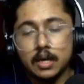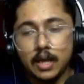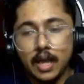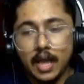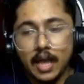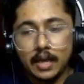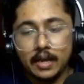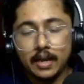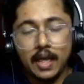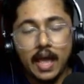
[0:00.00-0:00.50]

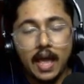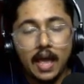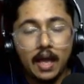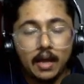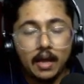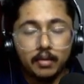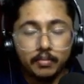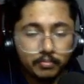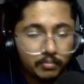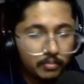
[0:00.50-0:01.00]
and
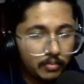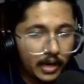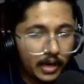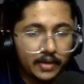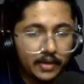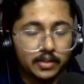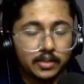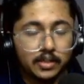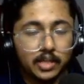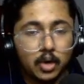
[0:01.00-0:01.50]

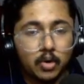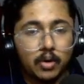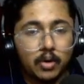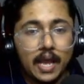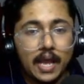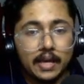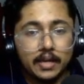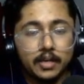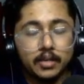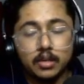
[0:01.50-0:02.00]
write it down.
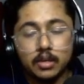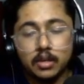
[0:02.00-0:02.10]
And